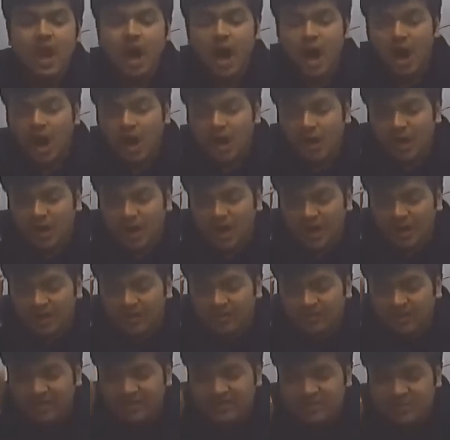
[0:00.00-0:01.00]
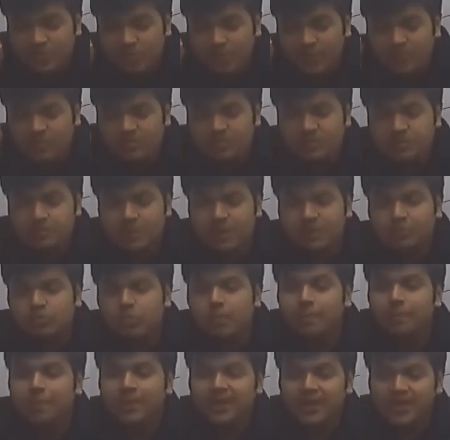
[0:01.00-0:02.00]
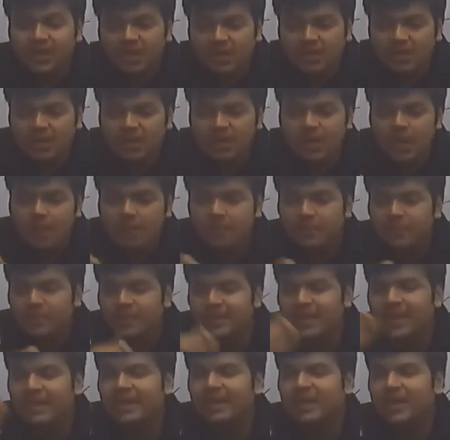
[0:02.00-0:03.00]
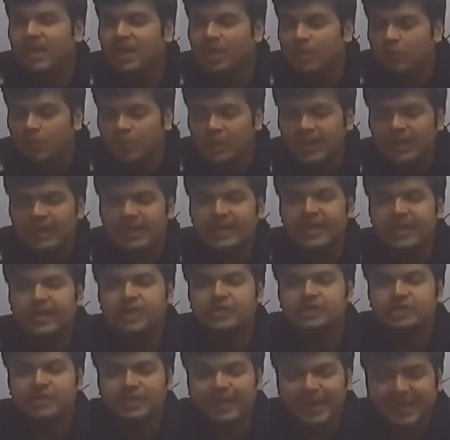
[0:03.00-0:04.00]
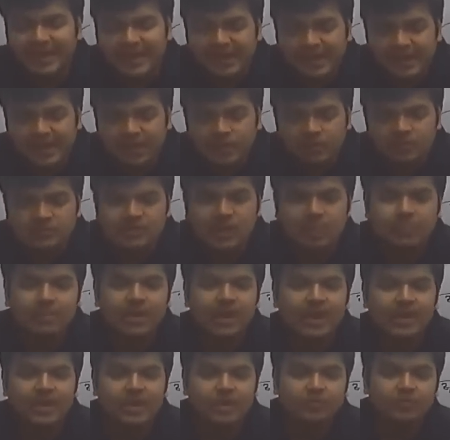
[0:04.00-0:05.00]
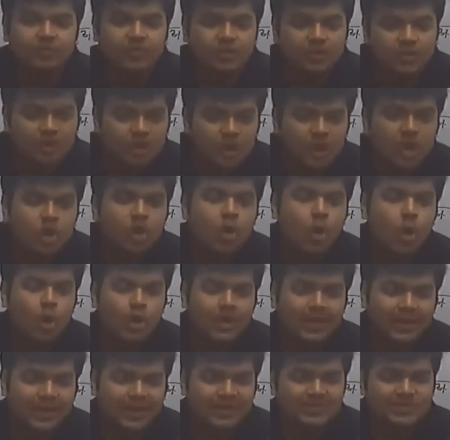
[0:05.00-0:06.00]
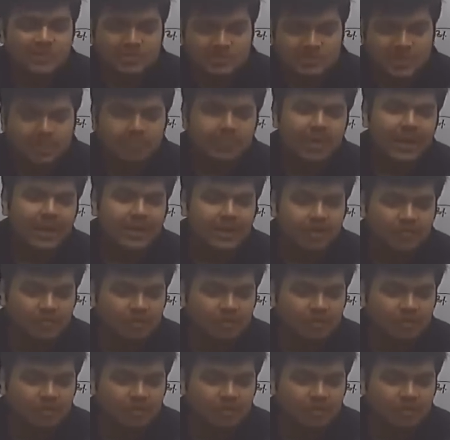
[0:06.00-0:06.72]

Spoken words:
A risk with respect to a particular company getting into a litigation, getting into some kind of a court case or some kind of a